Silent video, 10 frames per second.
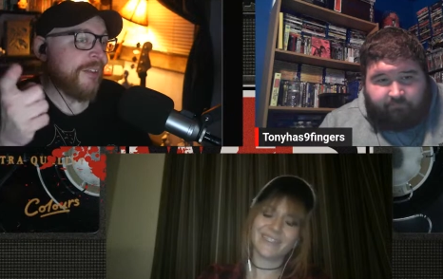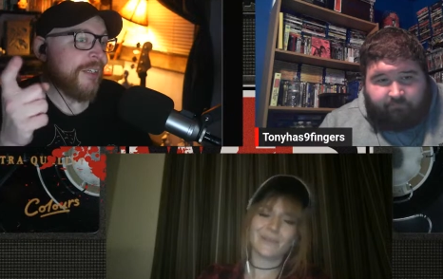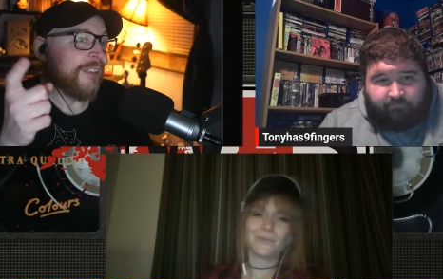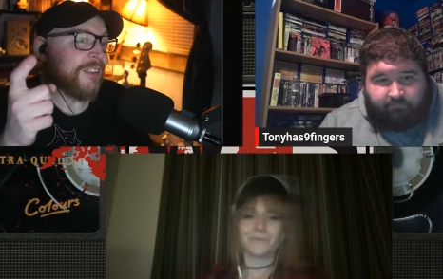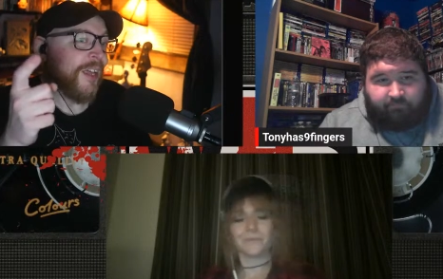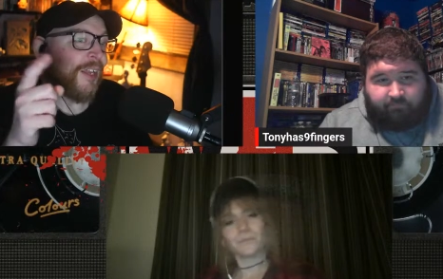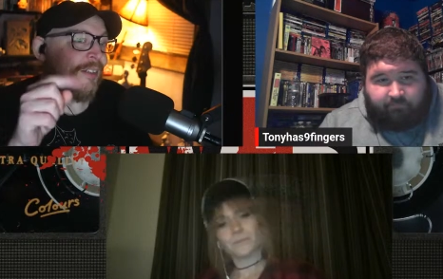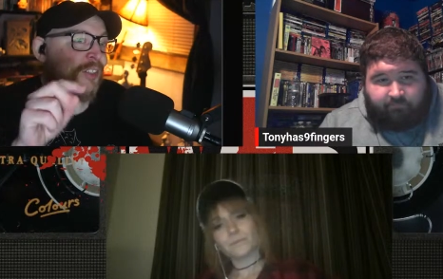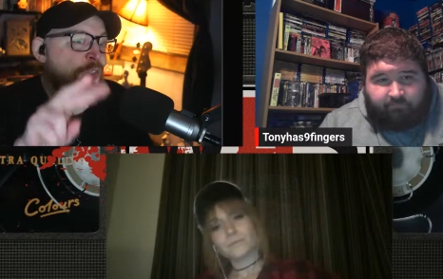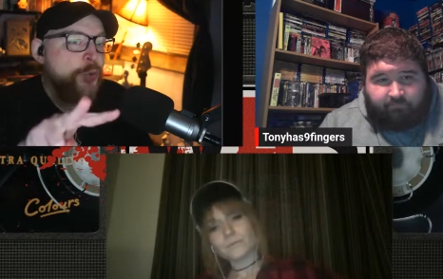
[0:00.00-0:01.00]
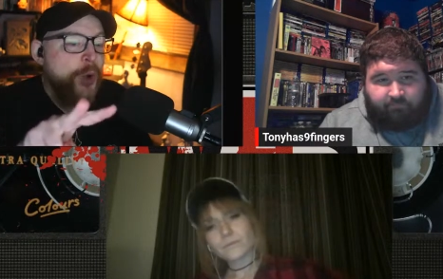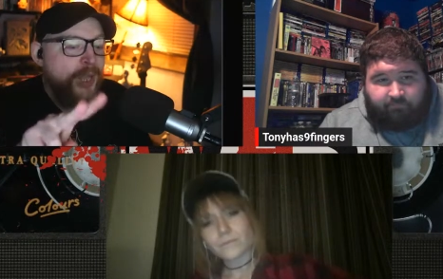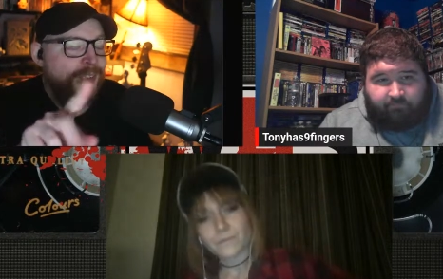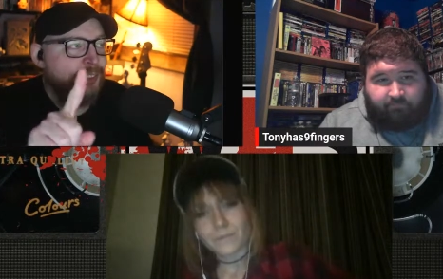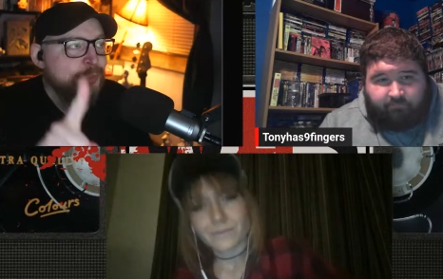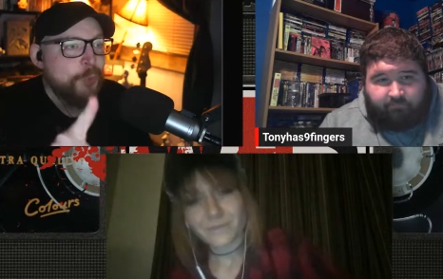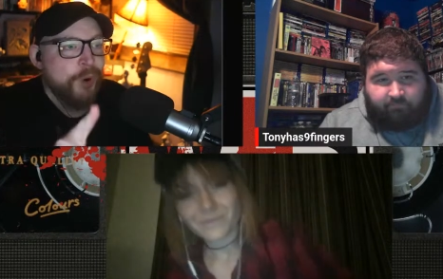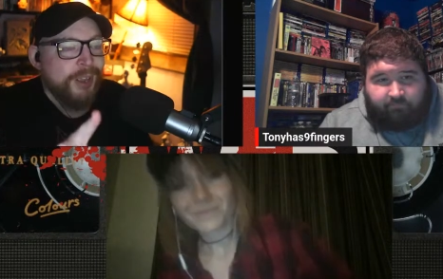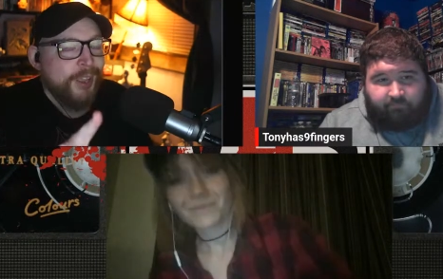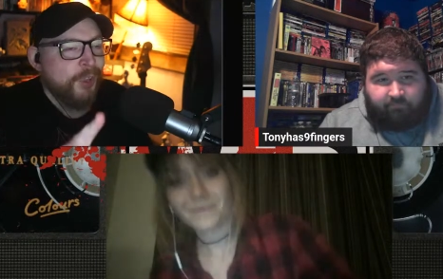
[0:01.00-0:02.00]
Speaker 1: it's not two L's. It's
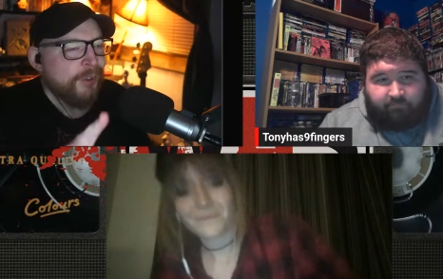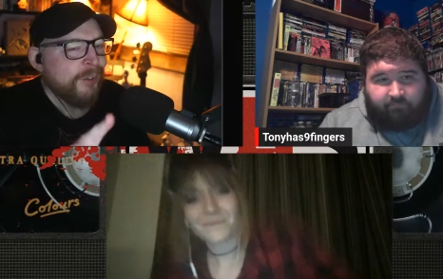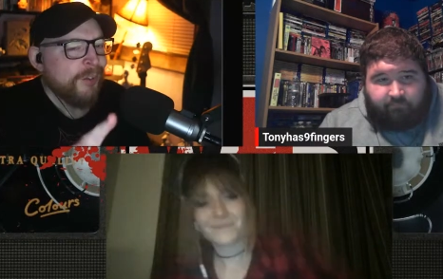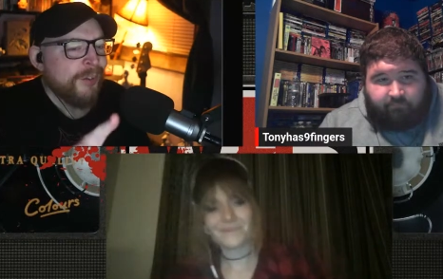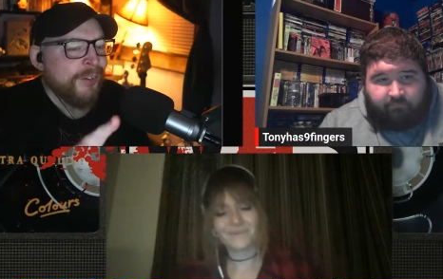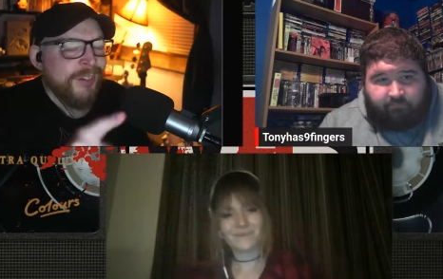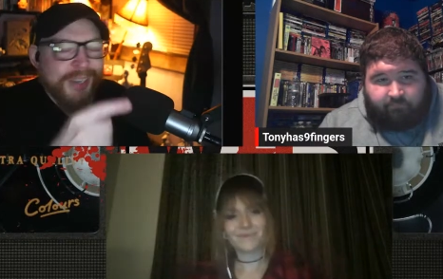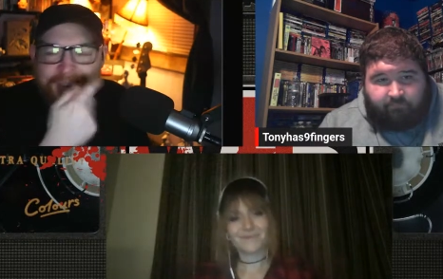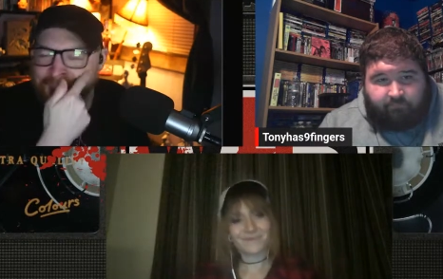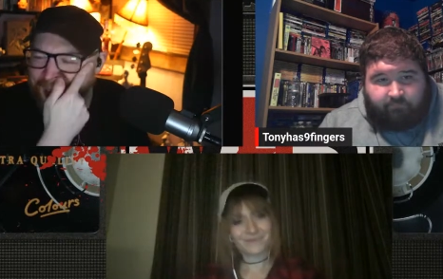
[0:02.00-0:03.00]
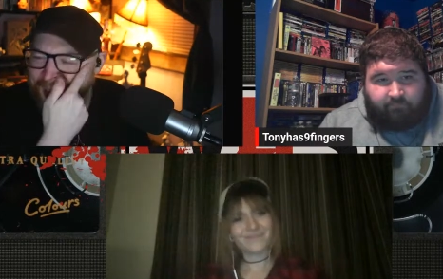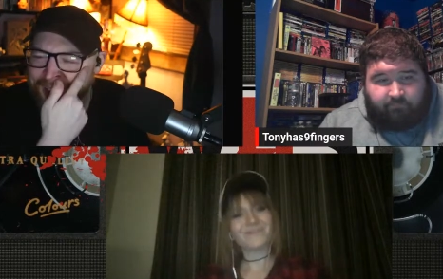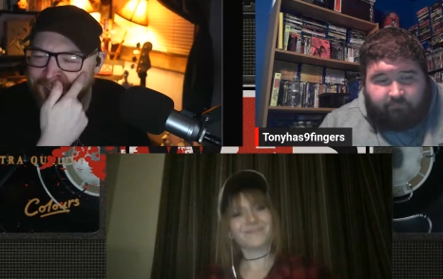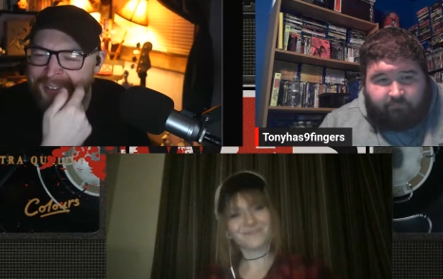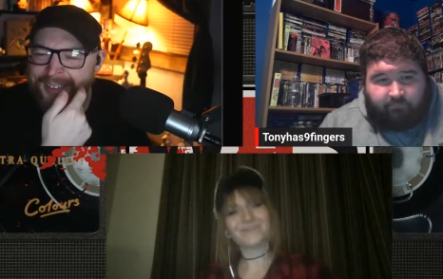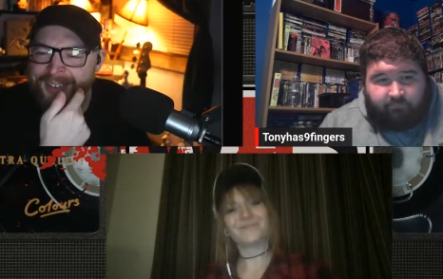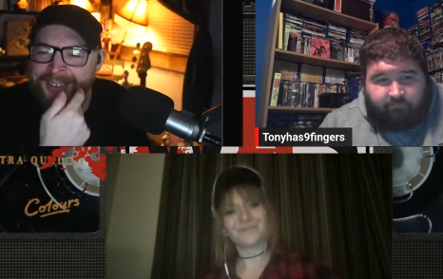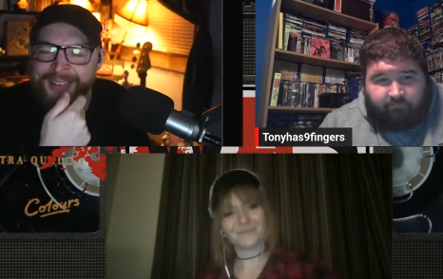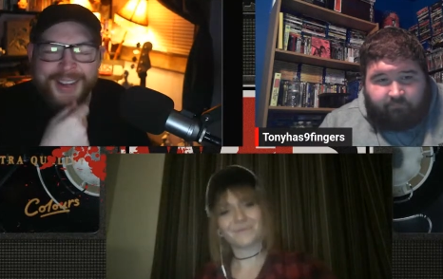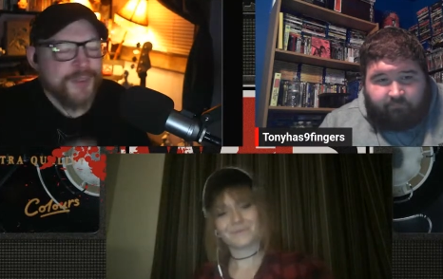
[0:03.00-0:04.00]
one L, and
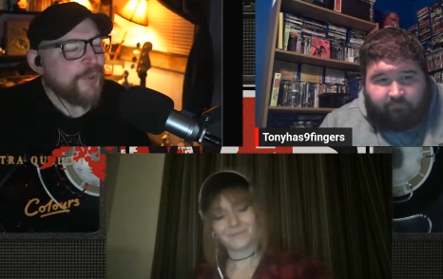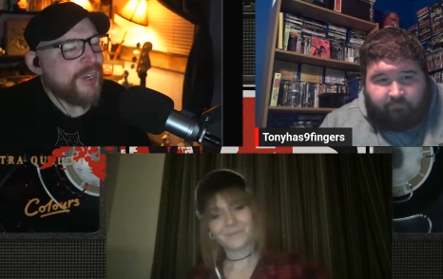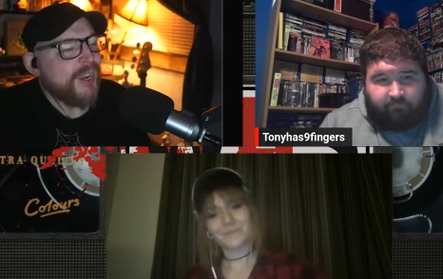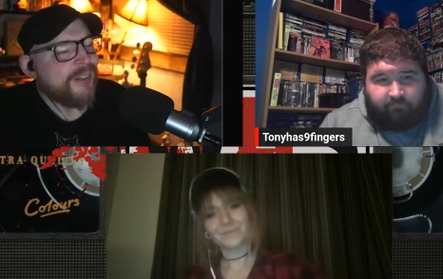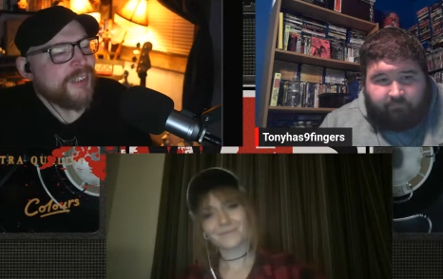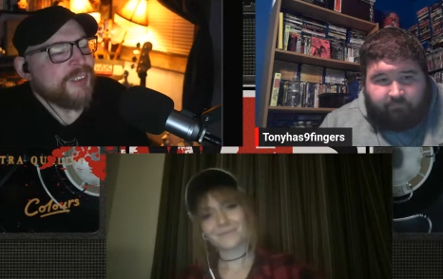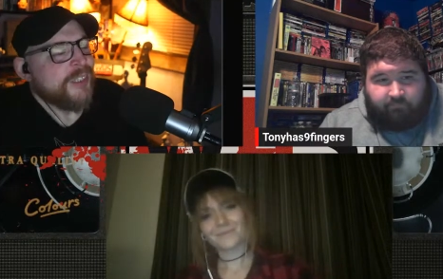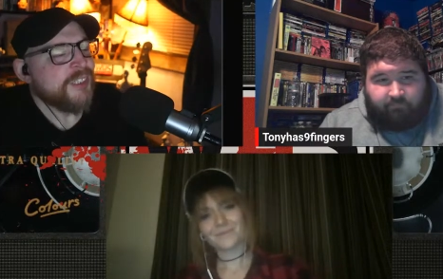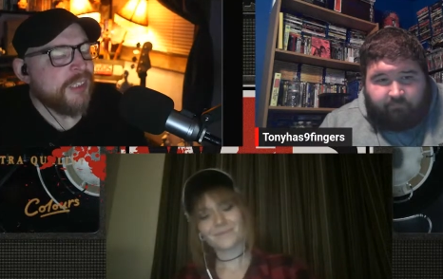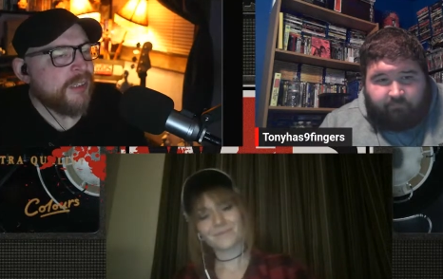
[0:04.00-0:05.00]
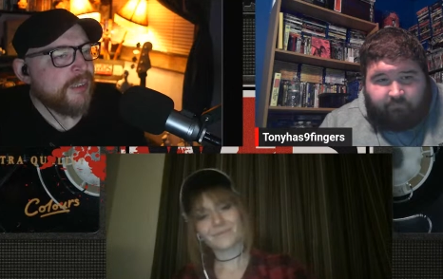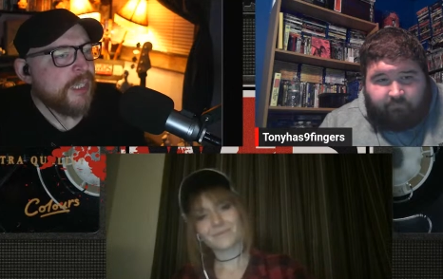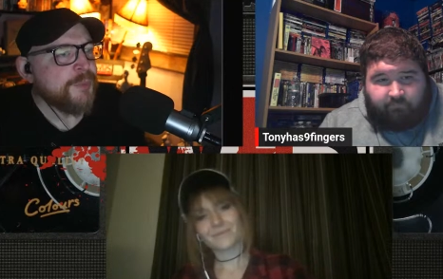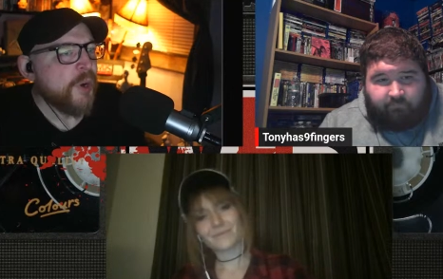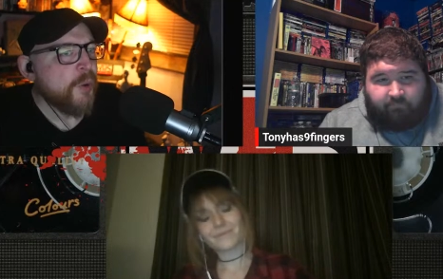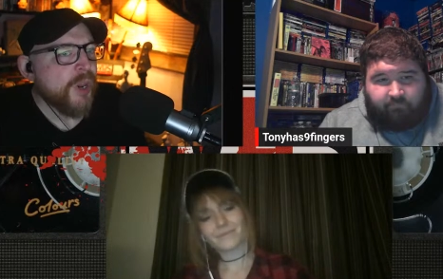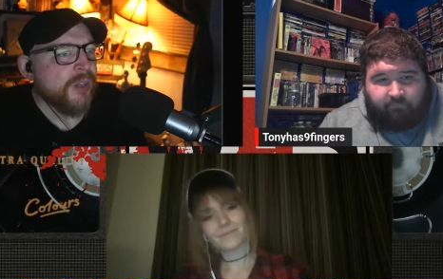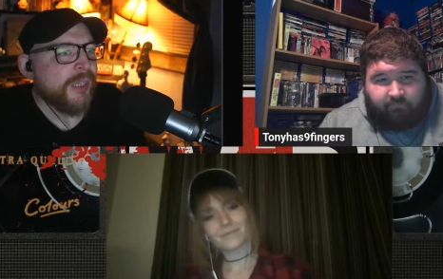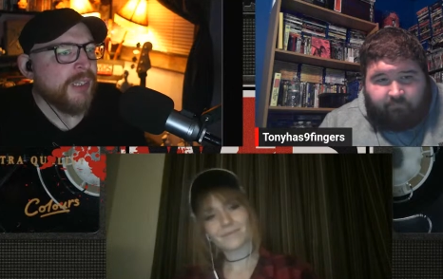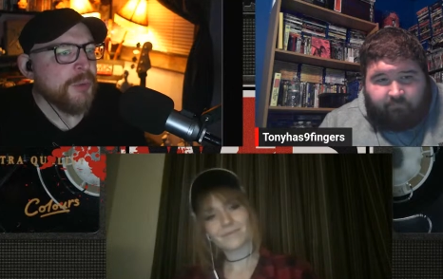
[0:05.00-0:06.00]
I forget. There's there's a it's been going on
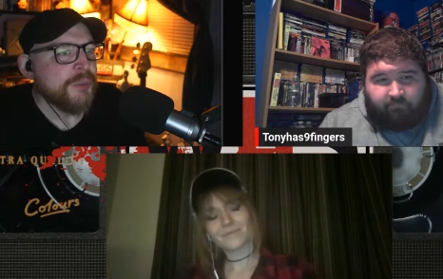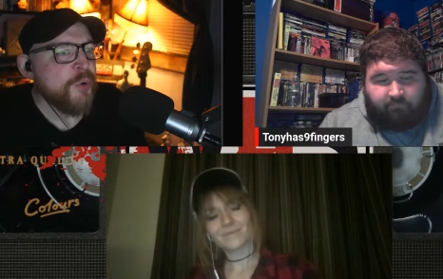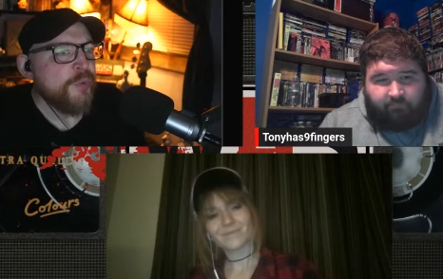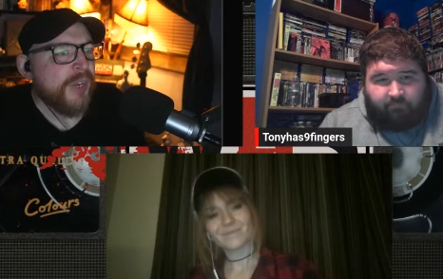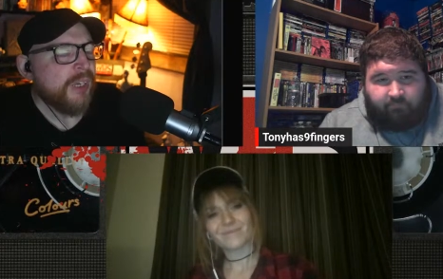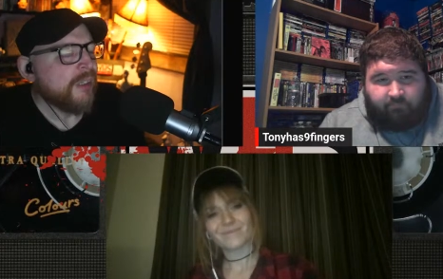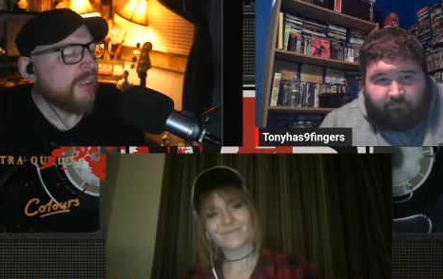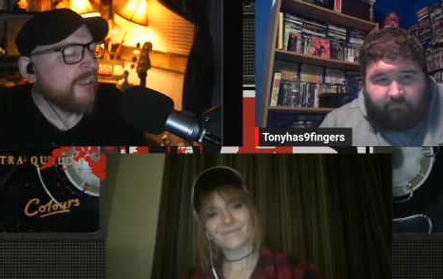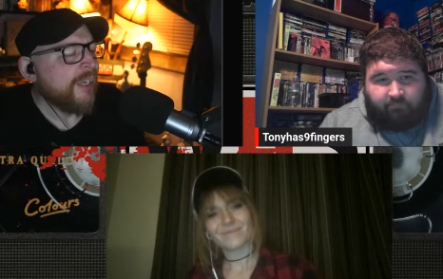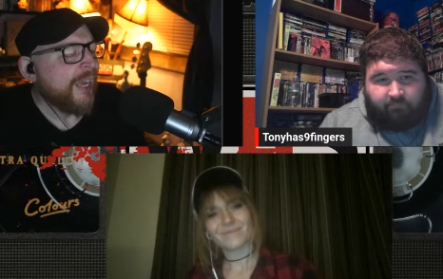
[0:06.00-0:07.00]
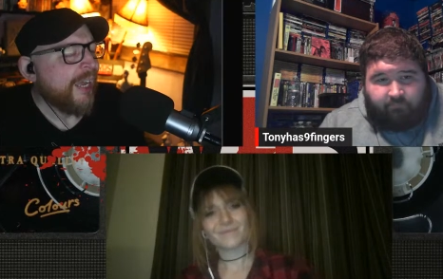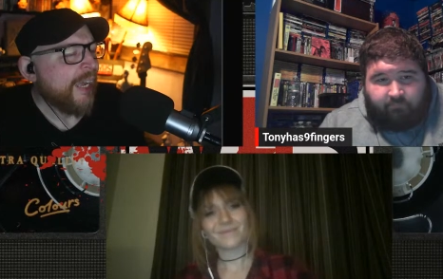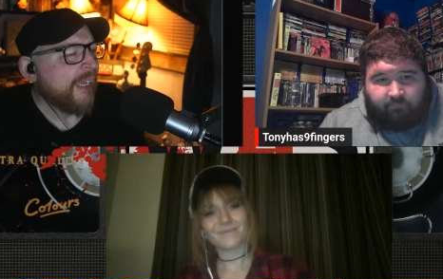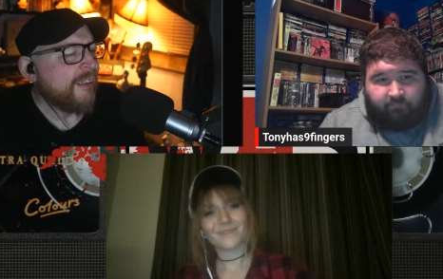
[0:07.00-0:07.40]
like there was a movie. Uh